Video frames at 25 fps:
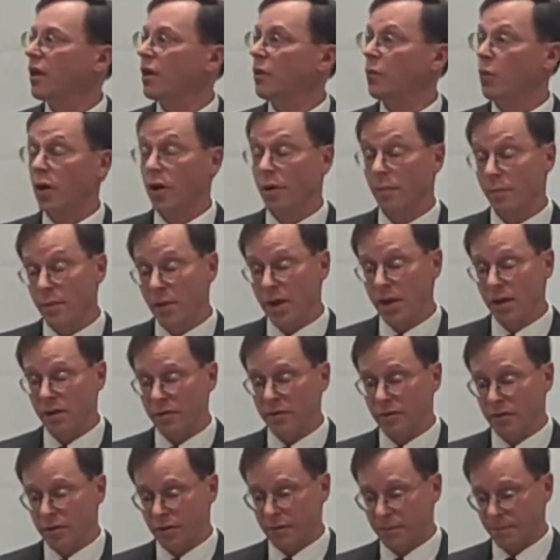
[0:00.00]
and what it
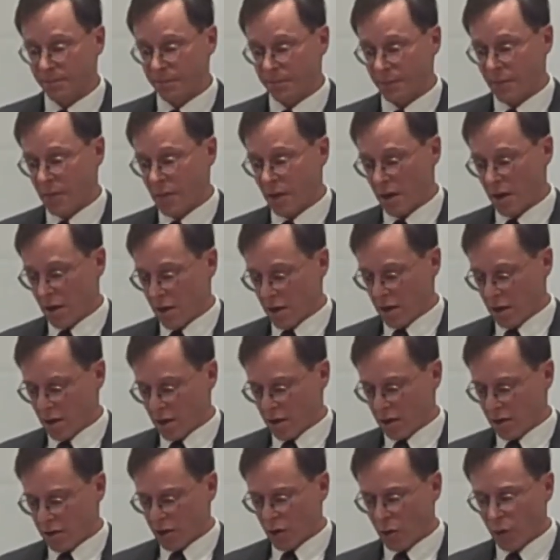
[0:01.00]
means.
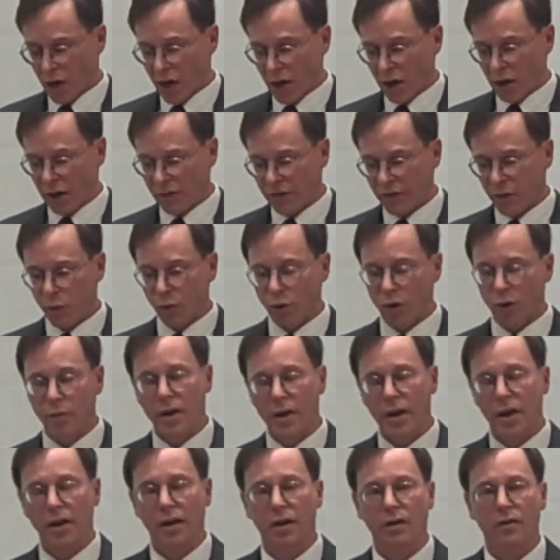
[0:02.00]
And so when I left the World
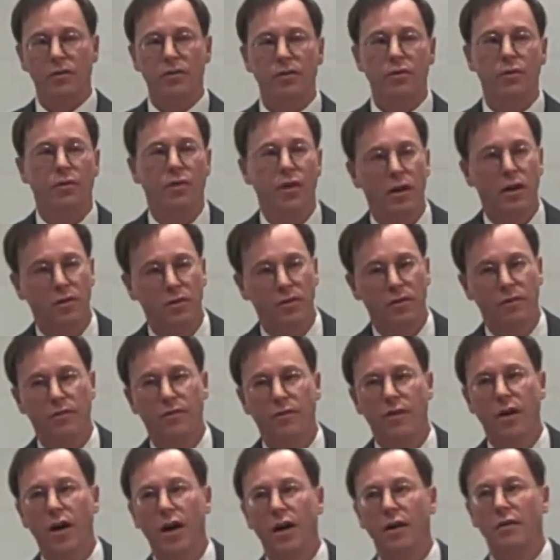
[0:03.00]
Bank in 2005,
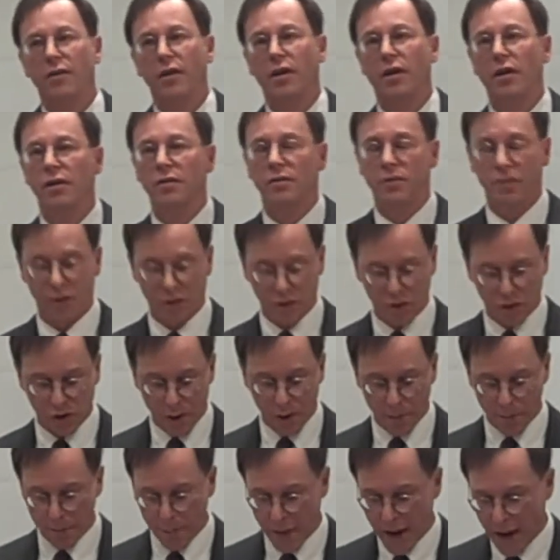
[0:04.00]
I took a
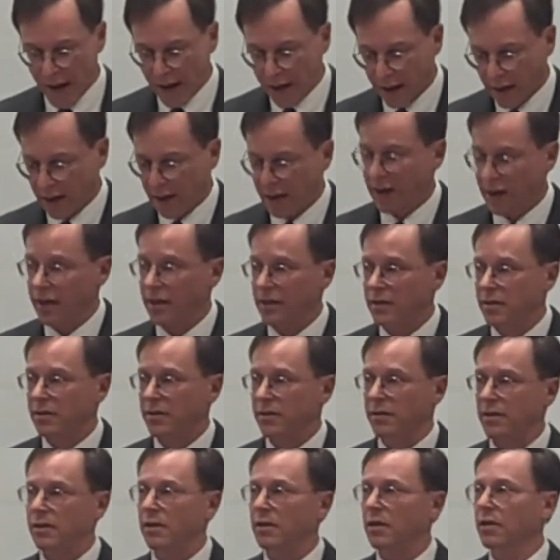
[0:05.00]
step back and I had
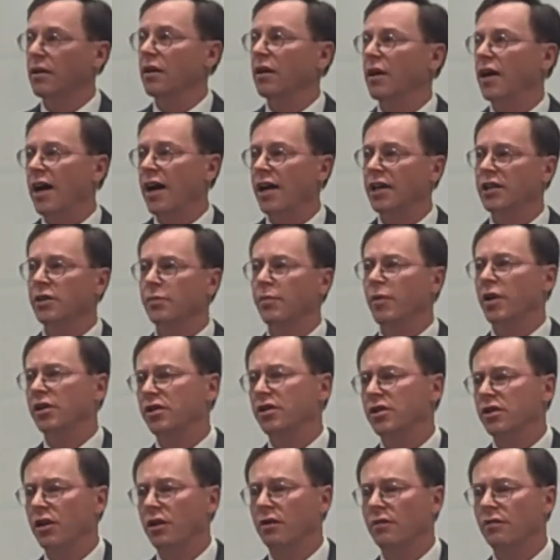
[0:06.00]
to ask
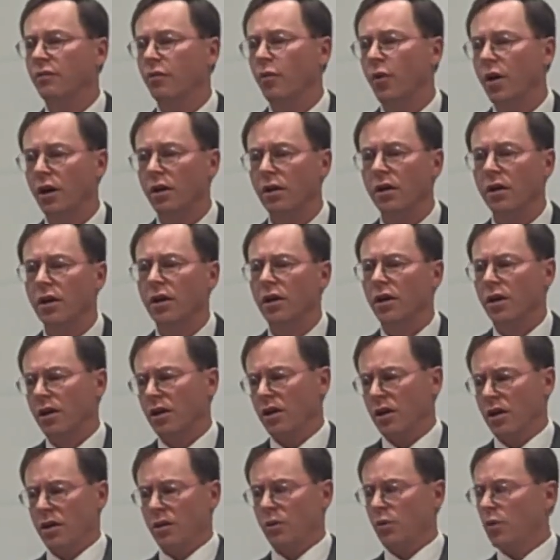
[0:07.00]
myself, well,
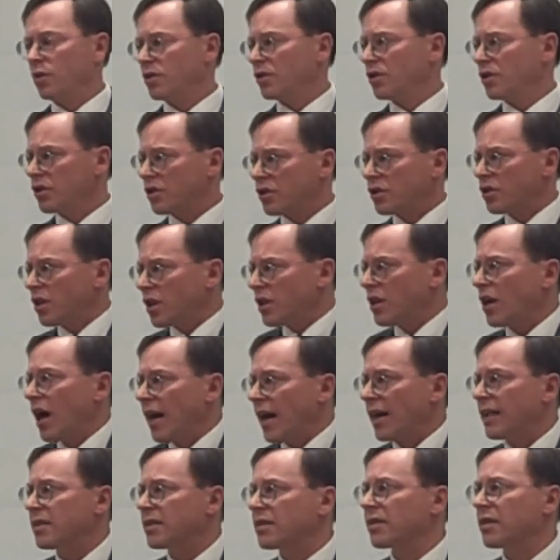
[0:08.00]
was this an
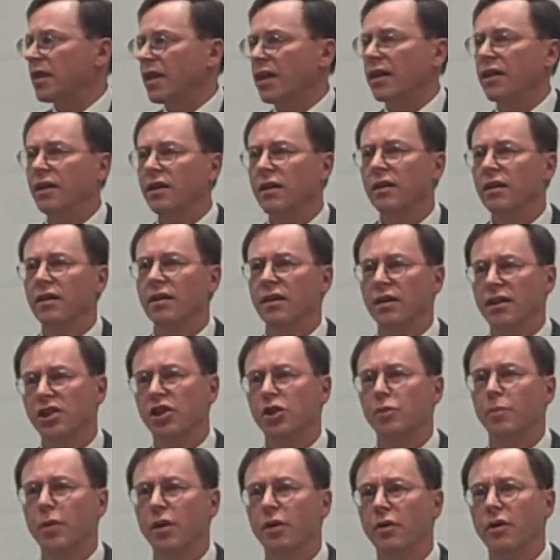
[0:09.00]
isolated
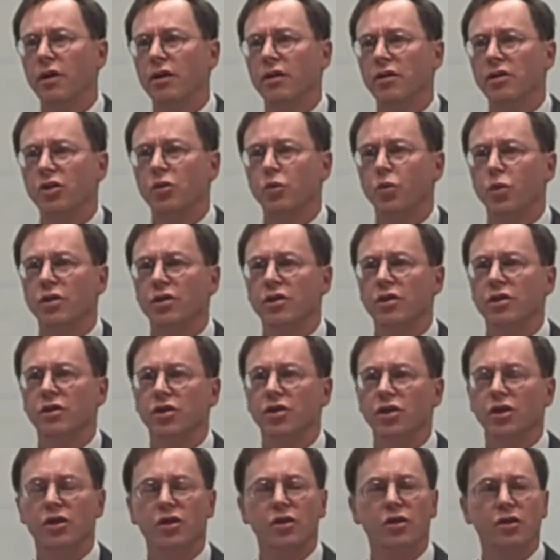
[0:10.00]
experience? Was it
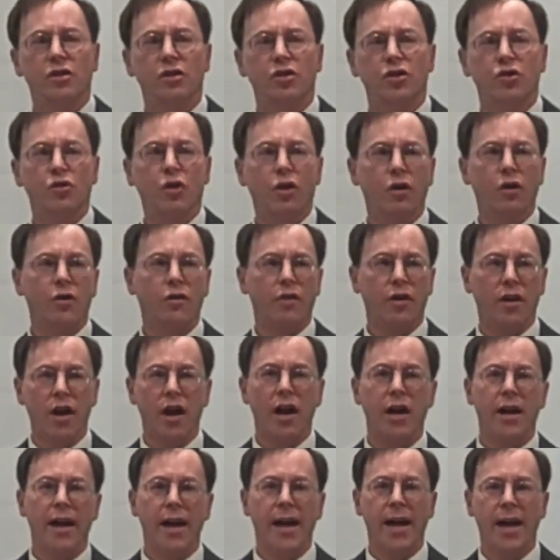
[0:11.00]
just the struggle that
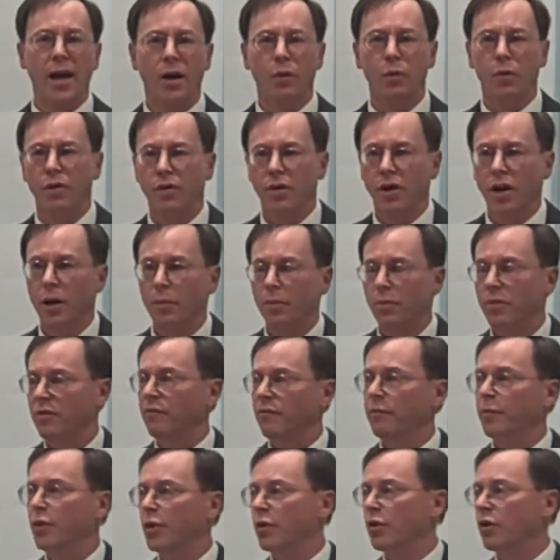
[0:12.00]
I had with a couple
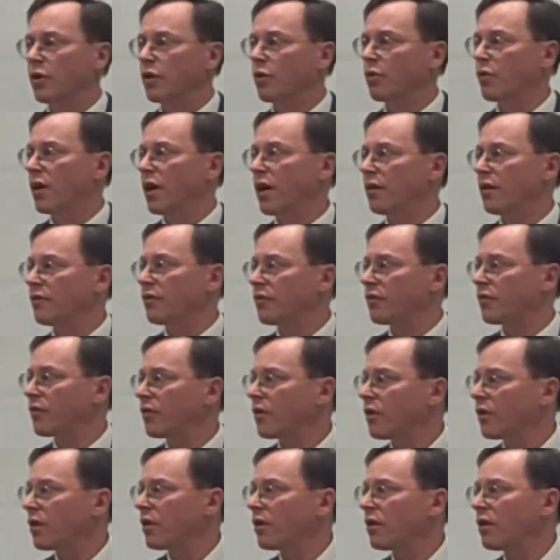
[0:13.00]
of
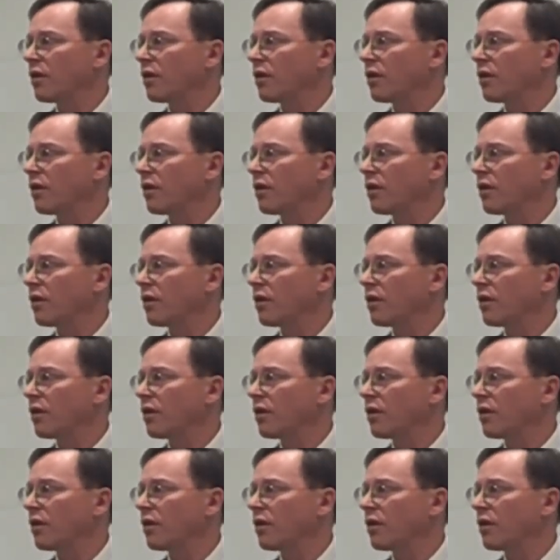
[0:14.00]
bureaucrats